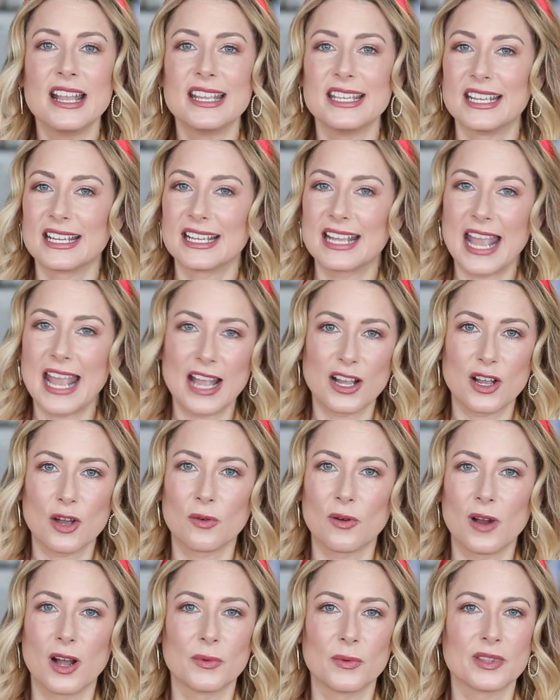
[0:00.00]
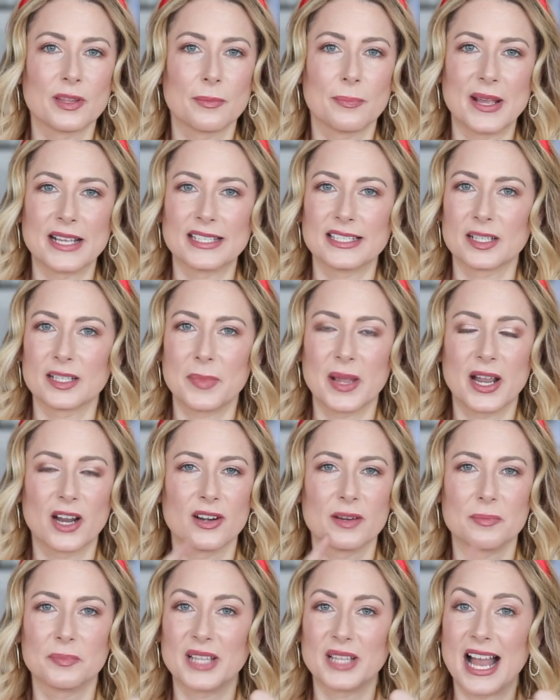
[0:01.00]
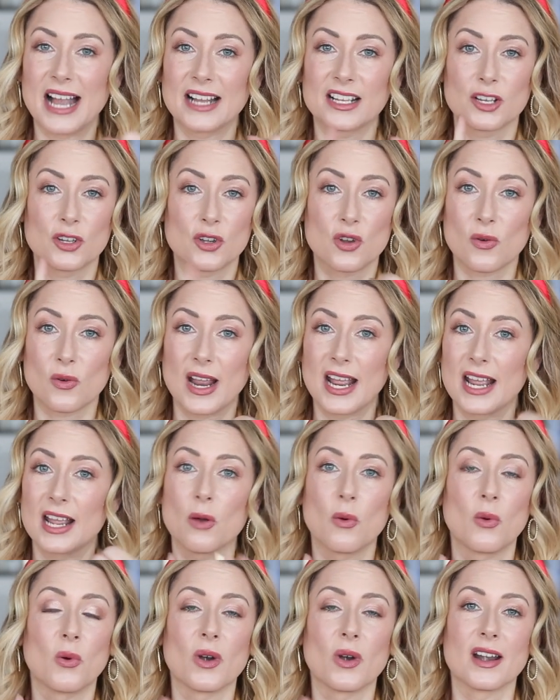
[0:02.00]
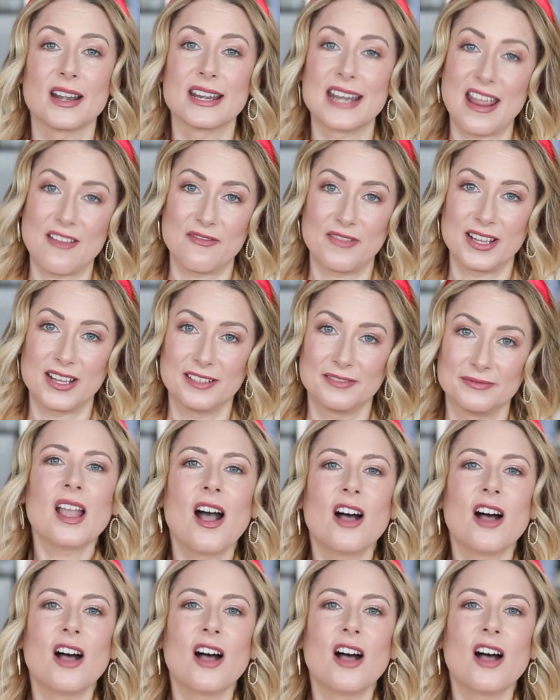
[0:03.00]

You can't go wrong with a basic pair in black, gray, or navy.